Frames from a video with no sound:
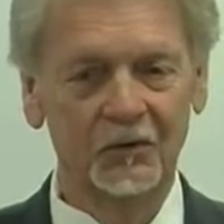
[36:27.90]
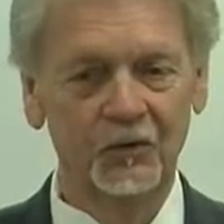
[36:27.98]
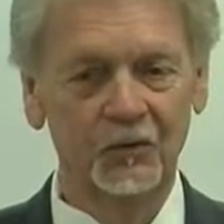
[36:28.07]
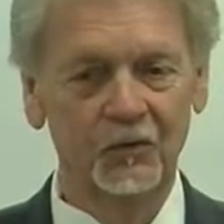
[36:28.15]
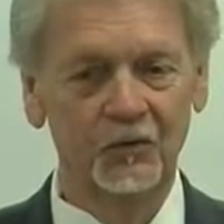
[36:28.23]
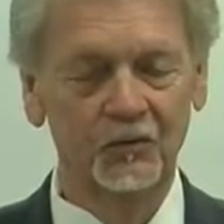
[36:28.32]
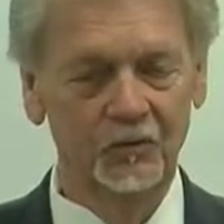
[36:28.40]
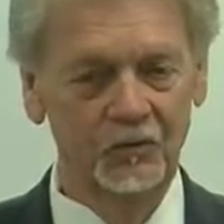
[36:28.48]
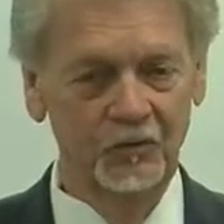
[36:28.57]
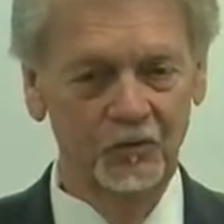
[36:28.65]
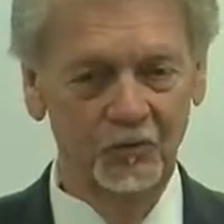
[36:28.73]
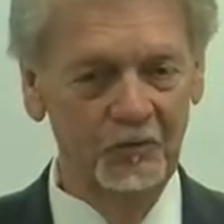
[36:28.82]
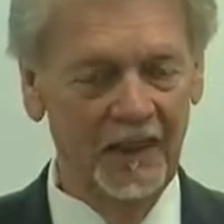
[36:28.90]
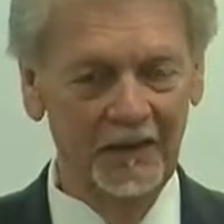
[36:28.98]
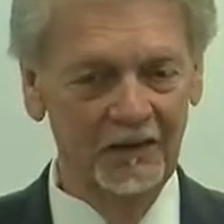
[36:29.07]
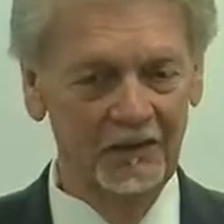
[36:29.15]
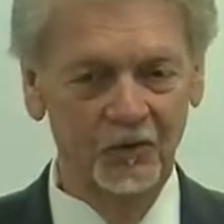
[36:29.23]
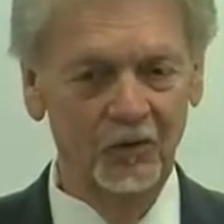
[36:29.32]
you you
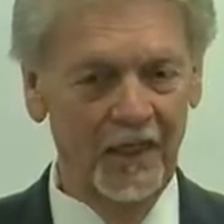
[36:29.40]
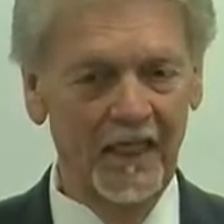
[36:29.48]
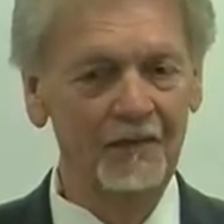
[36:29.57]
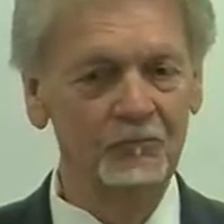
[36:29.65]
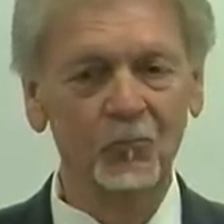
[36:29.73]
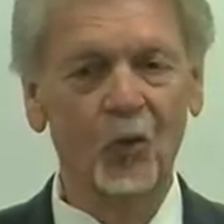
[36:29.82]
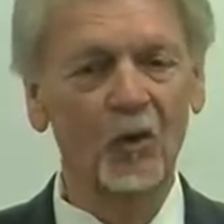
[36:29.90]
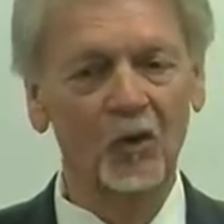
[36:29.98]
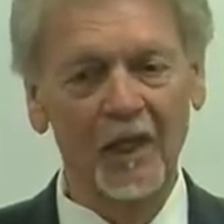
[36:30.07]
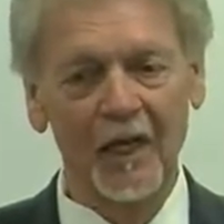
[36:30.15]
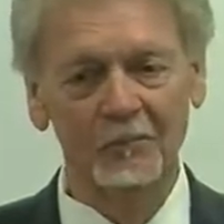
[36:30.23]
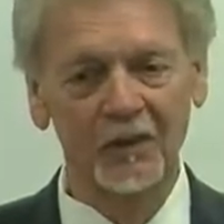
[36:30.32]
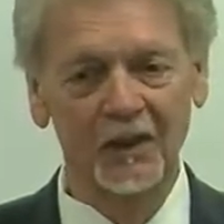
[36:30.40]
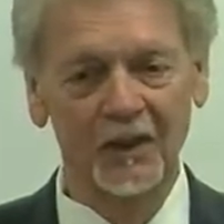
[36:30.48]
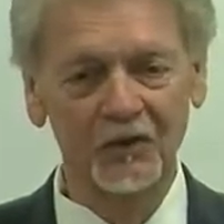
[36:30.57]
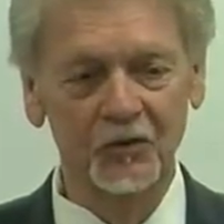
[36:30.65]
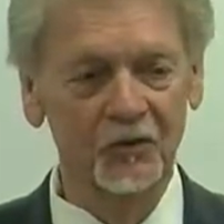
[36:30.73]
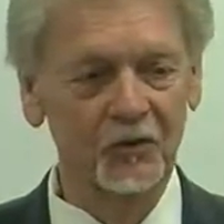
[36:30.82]
might you'll have moral
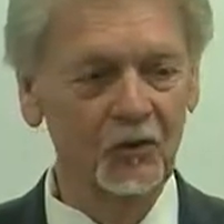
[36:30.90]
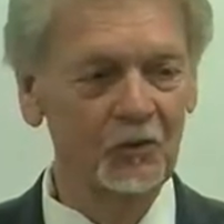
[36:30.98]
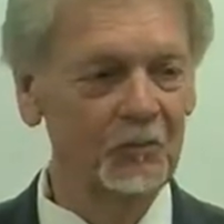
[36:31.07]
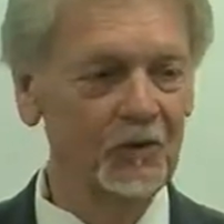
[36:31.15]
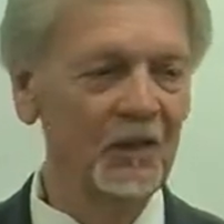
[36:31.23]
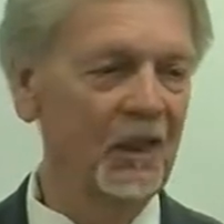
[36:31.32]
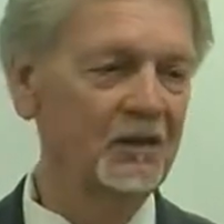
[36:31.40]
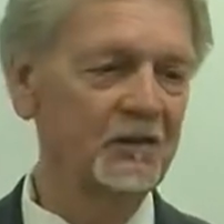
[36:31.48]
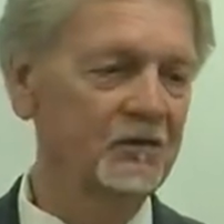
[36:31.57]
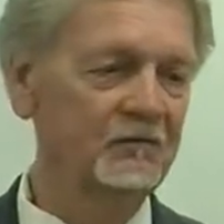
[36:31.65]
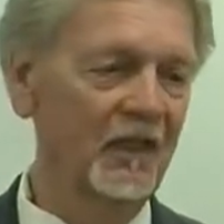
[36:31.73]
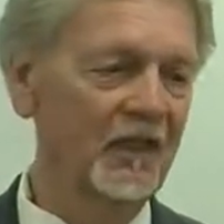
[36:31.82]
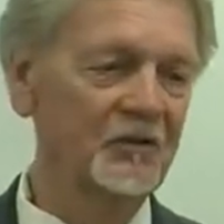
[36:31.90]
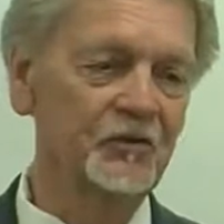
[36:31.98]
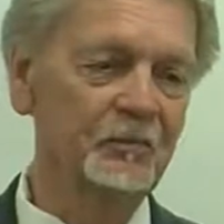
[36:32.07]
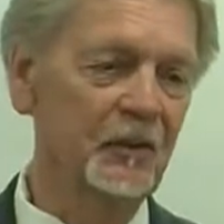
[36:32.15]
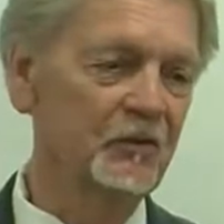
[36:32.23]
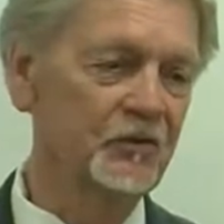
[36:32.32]
obligation to it, but not a
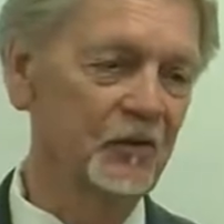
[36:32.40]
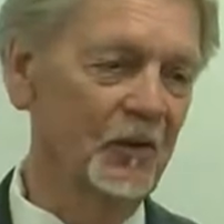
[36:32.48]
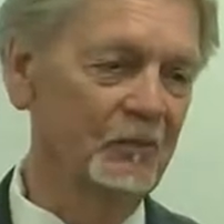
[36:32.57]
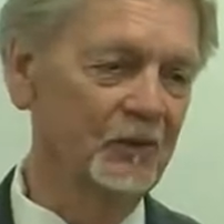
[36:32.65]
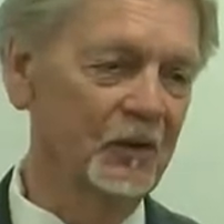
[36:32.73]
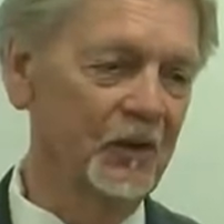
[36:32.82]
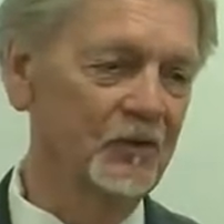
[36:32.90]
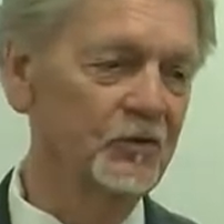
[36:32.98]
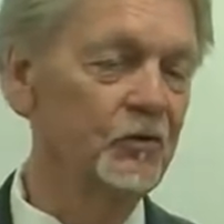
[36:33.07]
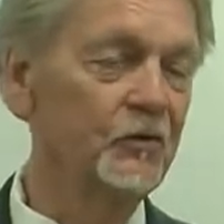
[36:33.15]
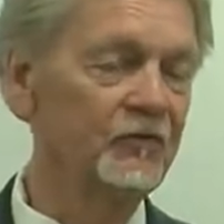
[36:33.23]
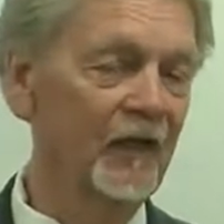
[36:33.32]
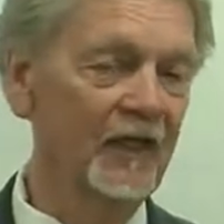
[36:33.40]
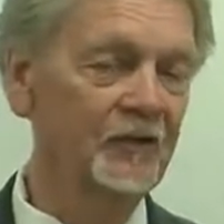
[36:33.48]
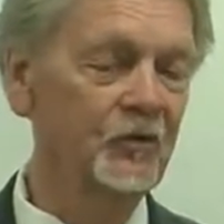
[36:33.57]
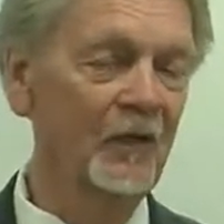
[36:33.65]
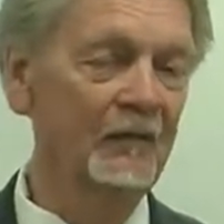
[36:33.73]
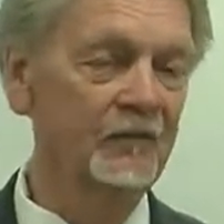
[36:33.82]
divine spiritual obligation. In
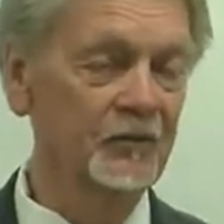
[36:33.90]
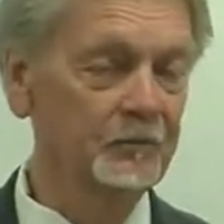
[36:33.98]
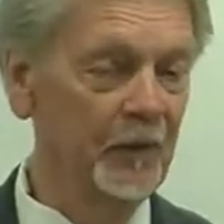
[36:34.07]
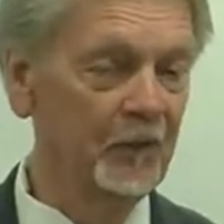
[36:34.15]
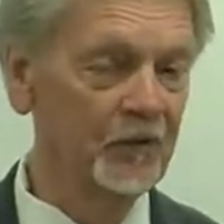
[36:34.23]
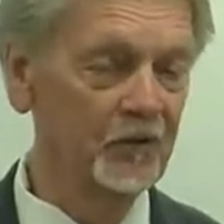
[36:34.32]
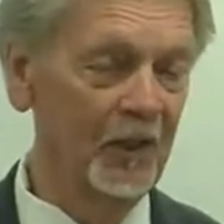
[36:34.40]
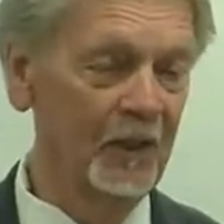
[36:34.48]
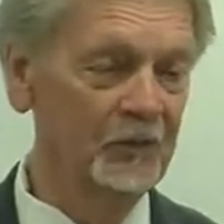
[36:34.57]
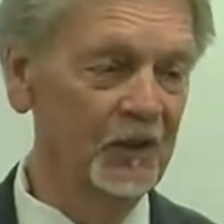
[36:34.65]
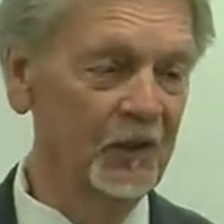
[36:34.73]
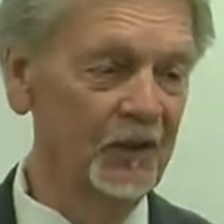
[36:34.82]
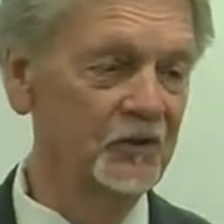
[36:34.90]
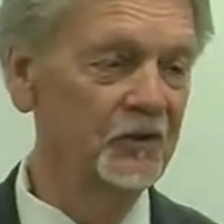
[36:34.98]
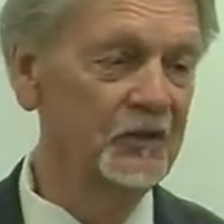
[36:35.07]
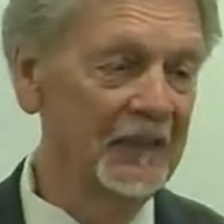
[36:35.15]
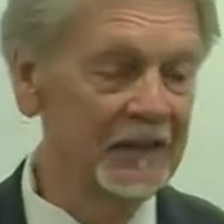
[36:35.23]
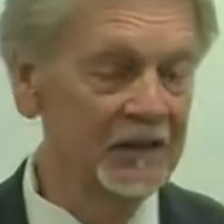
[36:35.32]
fact, you have a spiritual
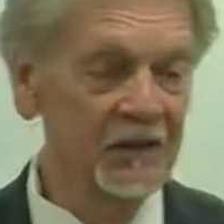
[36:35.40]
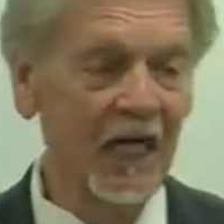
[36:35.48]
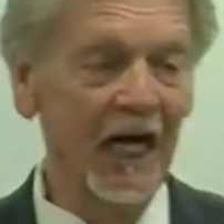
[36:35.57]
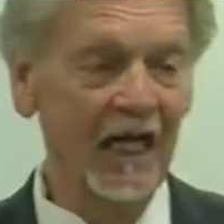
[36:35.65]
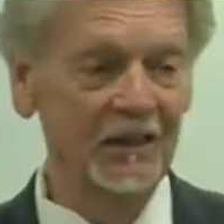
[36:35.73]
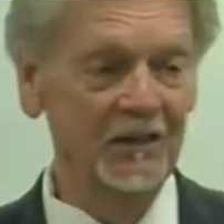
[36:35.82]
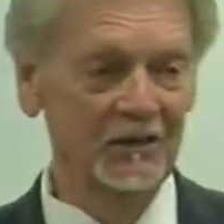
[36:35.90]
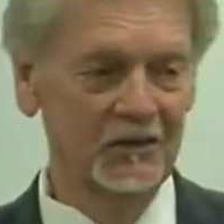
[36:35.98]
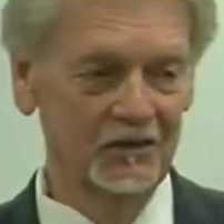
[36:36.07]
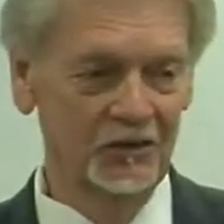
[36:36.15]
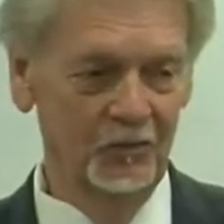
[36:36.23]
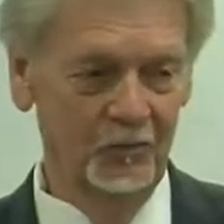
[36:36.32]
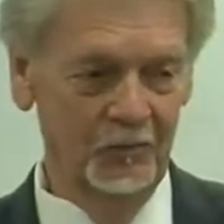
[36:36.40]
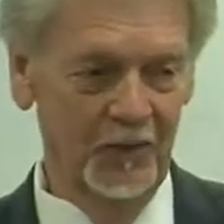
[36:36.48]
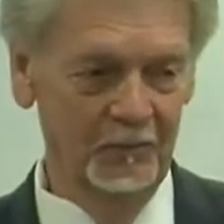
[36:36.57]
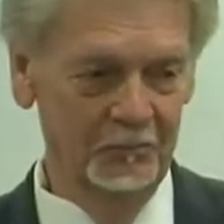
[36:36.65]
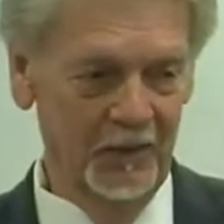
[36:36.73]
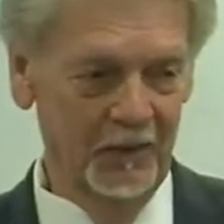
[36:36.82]
obligation not to
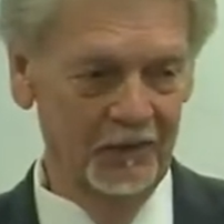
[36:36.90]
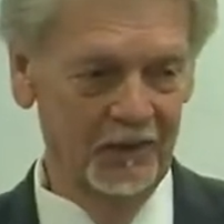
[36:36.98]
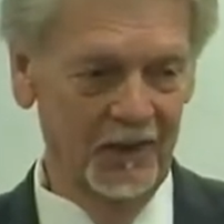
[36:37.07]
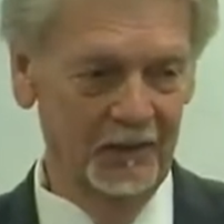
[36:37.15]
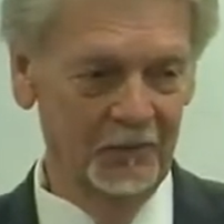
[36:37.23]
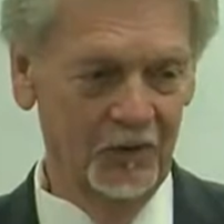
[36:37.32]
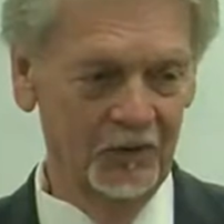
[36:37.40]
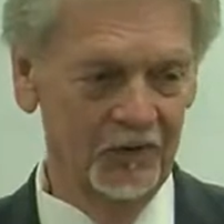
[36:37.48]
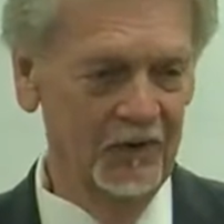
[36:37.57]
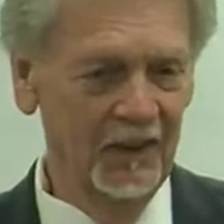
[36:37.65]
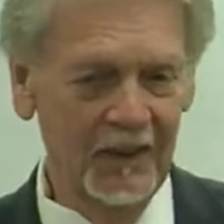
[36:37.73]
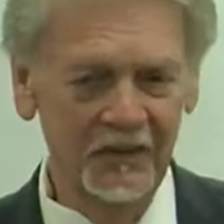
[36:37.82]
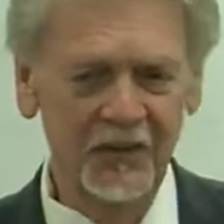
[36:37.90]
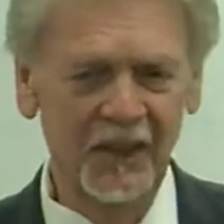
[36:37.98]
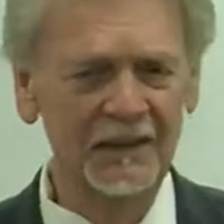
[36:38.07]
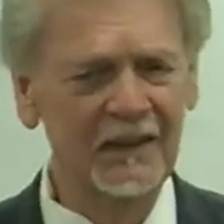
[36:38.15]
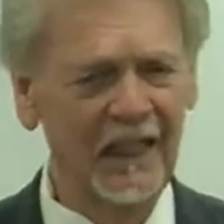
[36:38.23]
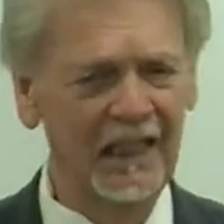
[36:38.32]
remain married to that person. It's
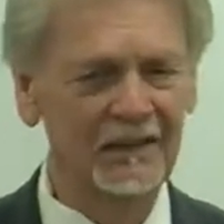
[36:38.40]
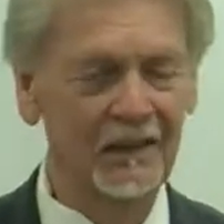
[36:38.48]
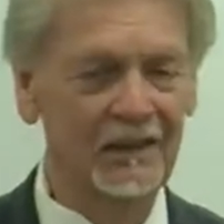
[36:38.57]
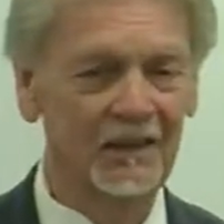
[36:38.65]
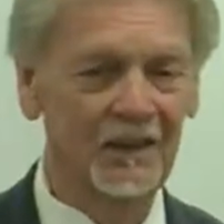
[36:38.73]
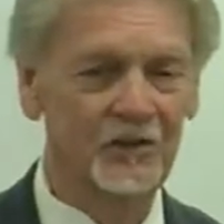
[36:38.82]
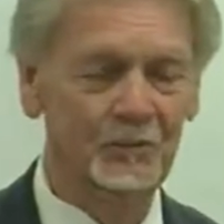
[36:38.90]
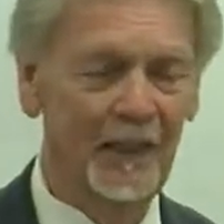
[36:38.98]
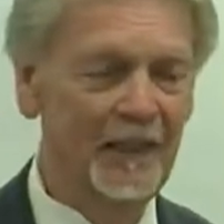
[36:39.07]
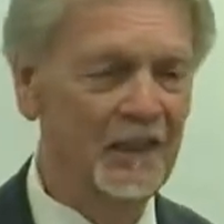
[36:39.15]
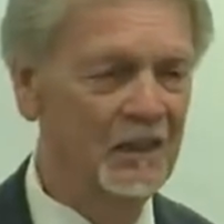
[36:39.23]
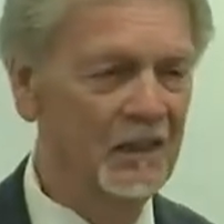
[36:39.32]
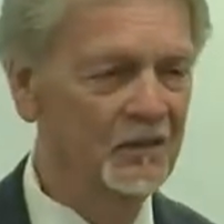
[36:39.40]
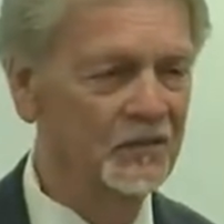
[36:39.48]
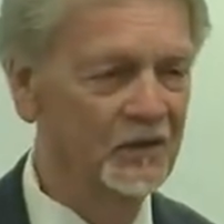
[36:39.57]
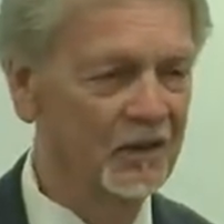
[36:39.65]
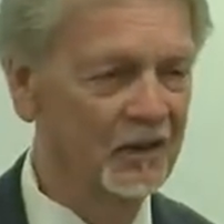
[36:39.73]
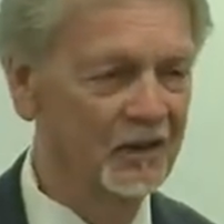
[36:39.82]
ungodly. It's
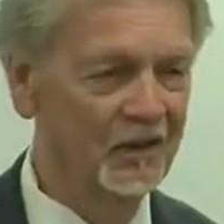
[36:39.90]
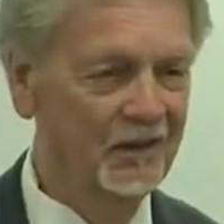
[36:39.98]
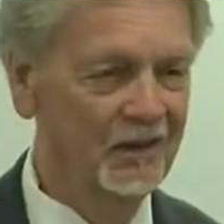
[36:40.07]
paganistic